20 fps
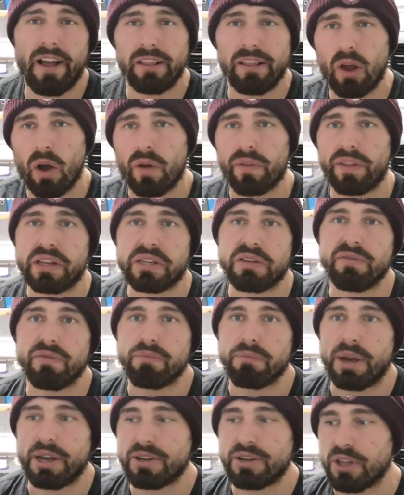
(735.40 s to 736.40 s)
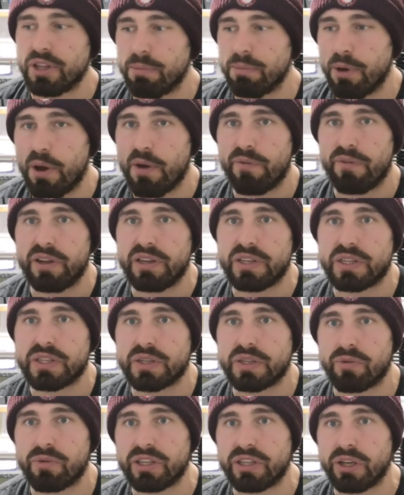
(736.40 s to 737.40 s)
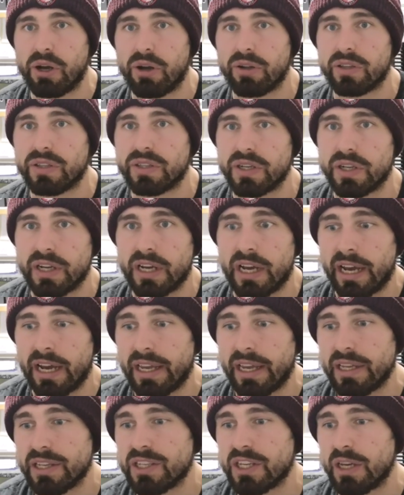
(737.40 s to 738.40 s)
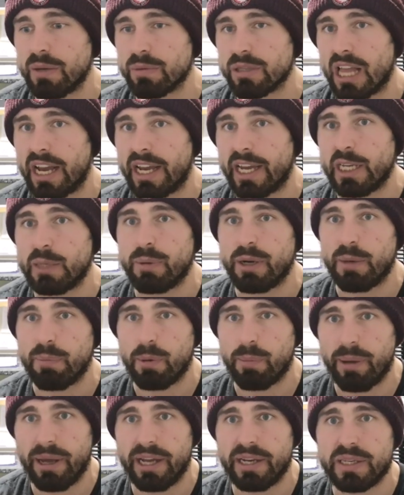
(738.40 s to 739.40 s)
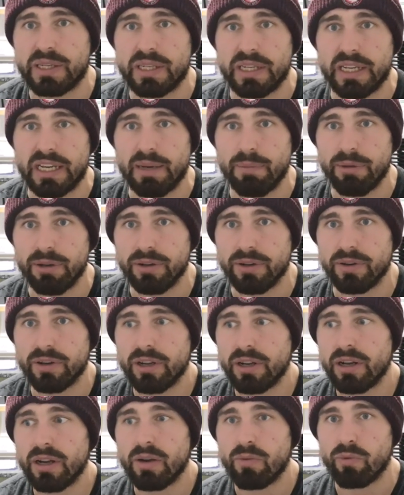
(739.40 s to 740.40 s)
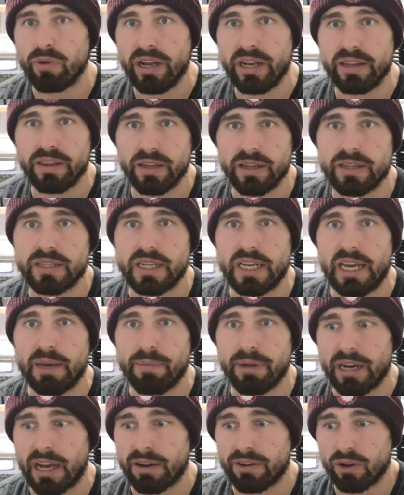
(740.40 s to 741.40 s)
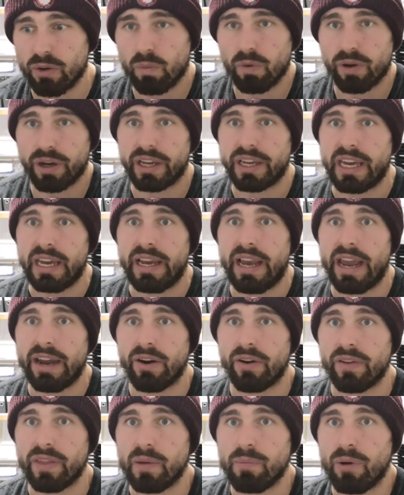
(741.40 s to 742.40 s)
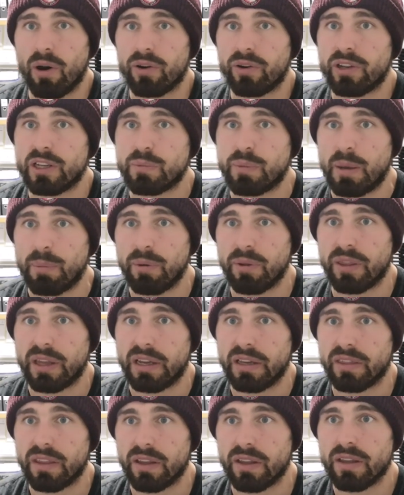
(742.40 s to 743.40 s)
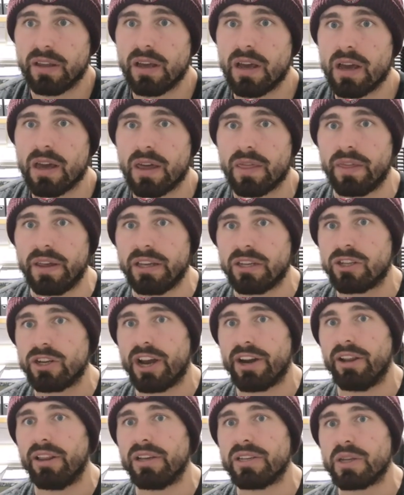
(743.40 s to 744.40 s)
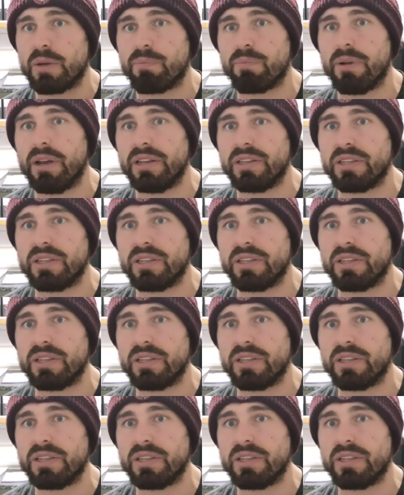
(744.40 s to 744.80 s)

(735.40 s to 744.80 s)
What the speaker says: lot of this information that Murphy's retorted tonight, it seems like it's been a prepared statement. Reading the statement, I don't want to keep getting on at the board because people think that this channel is a